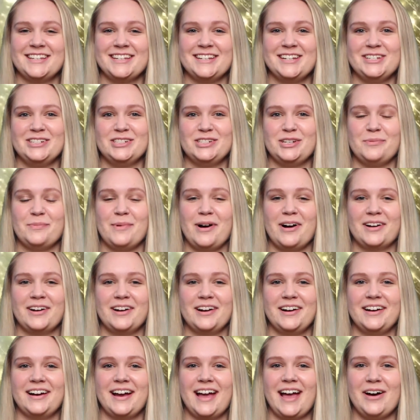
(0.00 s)
Sydney
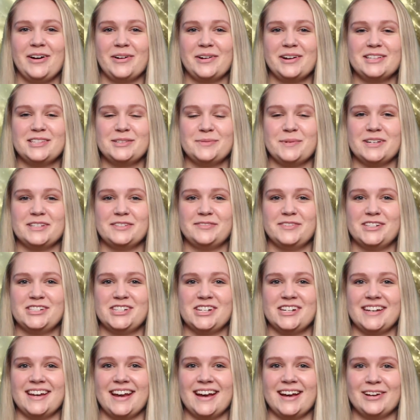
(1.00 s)
Schumacher, Elkins, West
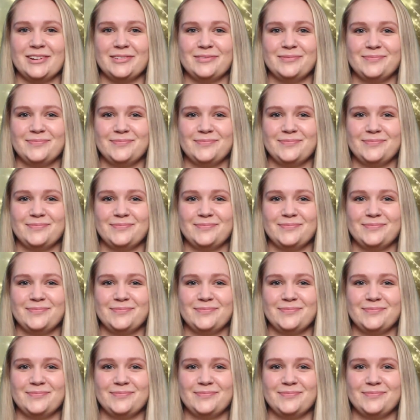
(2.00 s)
Virginia.